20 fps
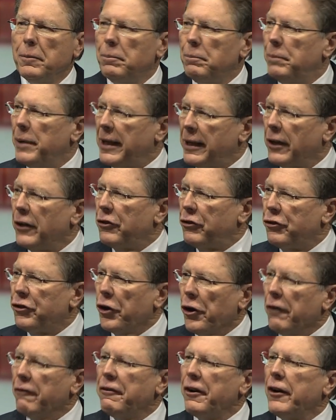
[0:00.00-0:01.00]
Because
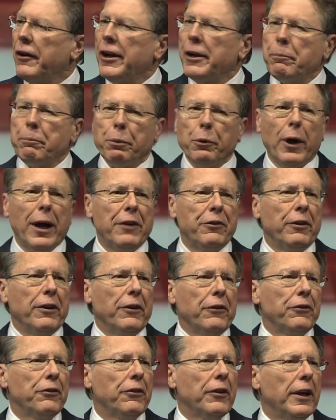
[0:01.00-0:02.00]
your very
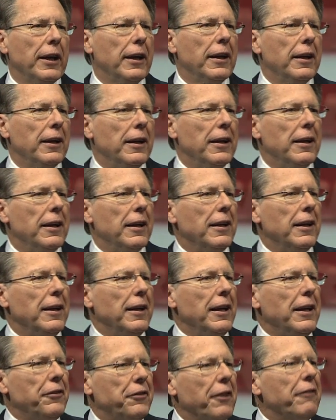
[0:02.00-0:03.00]
presence
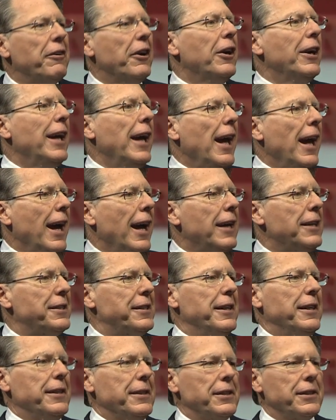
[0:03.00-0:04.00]
is the very
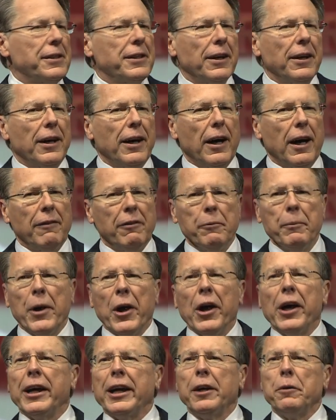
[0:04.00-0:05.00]
essence of
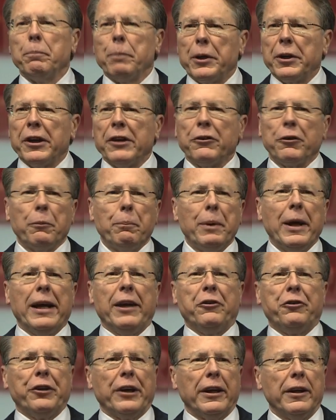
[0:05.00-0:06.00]
American
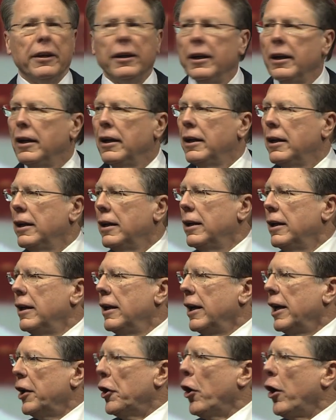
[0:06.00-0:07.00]
participation
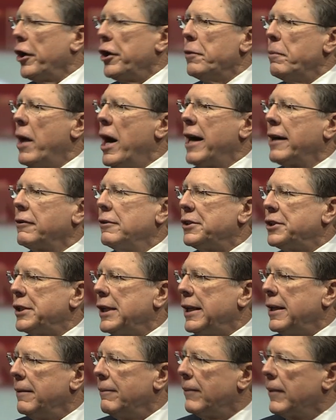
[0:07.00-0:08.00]
in our democracy.